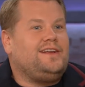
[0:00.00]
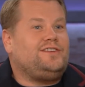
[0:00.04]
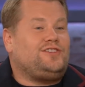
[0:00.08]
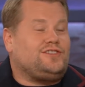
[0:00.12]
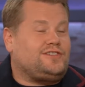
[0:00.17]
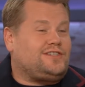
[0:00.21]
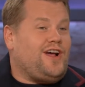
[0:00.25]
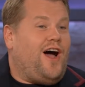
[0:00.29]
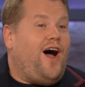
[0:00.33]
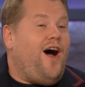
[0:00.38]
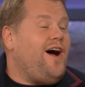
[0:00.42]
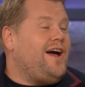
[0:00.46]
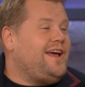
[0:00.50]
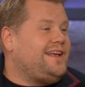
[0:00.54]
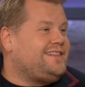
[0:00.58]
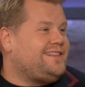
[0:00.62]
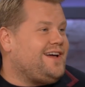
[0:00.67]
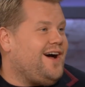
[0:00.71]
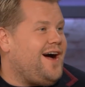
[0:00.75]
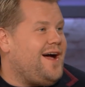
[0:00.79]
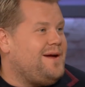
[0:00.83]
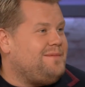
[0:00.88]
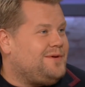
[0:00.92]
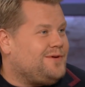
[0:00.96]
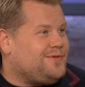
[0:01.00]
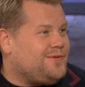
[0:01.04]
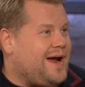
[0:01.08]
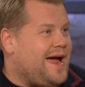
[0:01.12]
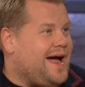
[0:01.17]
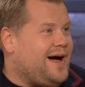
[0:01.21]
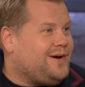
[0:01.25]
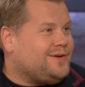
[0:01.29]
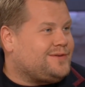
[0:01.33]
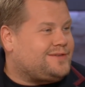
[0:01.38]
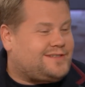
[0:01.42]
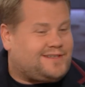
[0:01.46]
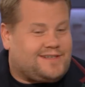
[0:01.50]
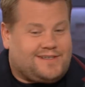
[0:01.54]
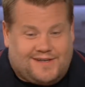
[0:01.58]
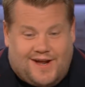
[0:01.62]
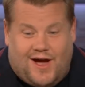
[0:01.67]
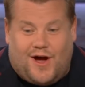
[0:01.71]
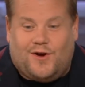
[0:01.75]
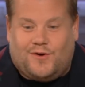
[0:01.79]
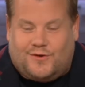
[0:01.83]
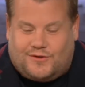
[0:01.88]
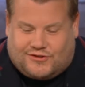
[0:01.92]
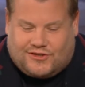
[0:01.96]
Just hide that I'm aroused.
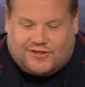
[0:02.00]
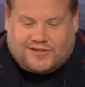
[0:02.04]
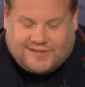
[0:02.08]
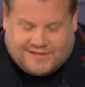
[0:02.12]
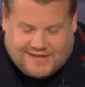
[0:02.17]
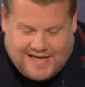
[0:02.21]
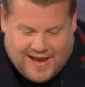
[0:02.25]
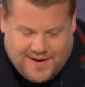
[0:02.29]
No, just,